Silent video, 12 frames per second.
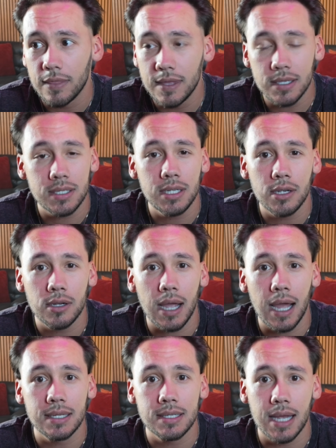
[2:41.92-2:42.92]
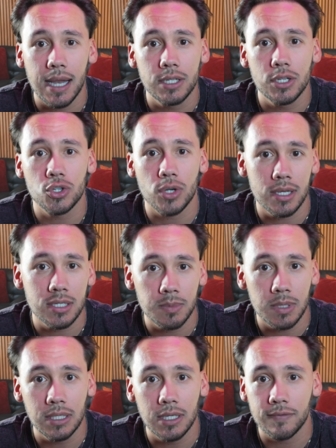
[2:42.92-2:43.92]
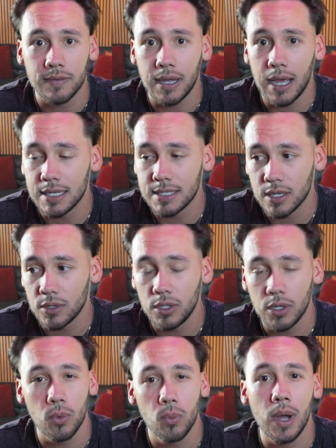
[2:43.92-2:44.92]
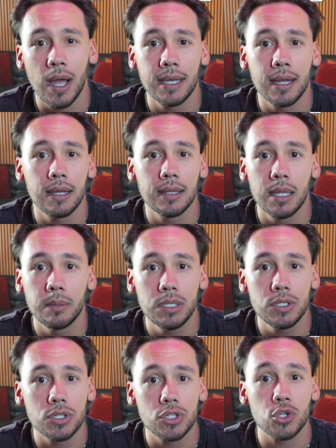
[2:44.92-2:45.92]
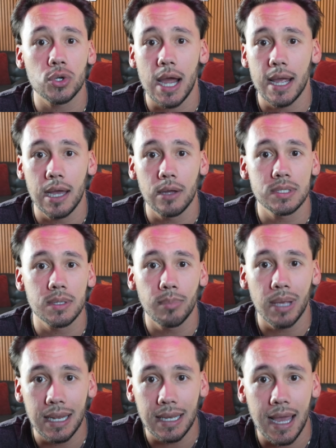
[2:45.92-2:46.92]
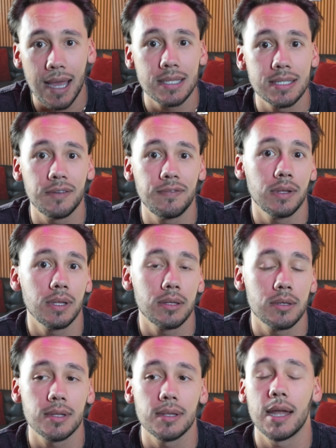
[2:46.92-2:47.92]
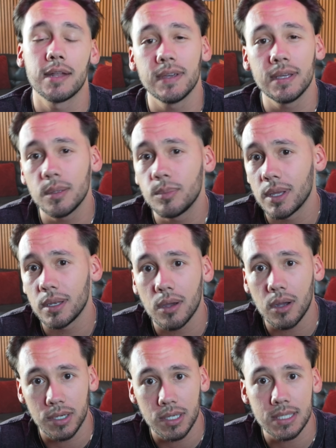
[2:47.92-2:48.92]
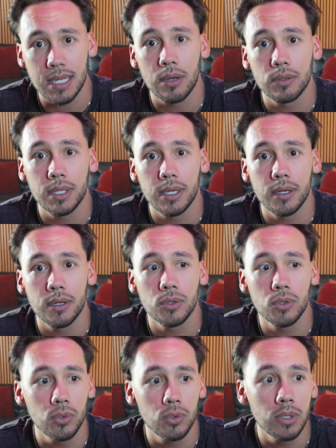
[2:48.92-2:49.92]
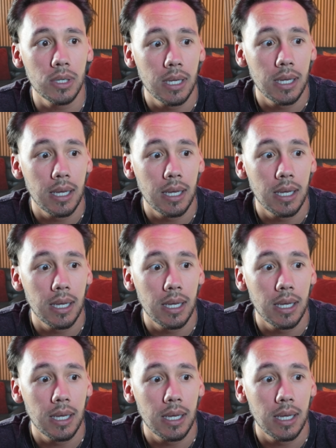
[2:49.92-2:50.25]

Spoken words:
this year, I decided to try something different. I said, why not? Let me just try out some paid ads. I feel like there's a lot of independent artists out there who